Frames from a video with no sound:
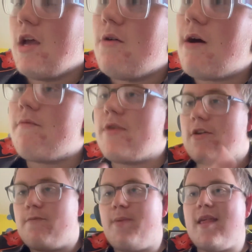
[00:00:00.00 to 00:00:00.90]
Well, the
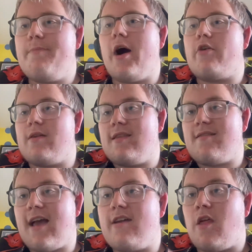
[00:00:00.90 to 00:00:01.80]
Billy Barker was in the
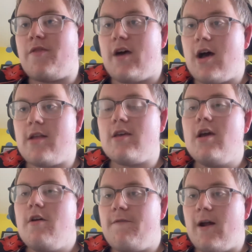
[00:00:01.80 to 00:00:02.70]
second and third
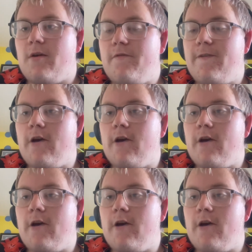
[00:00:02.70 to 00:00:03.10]
final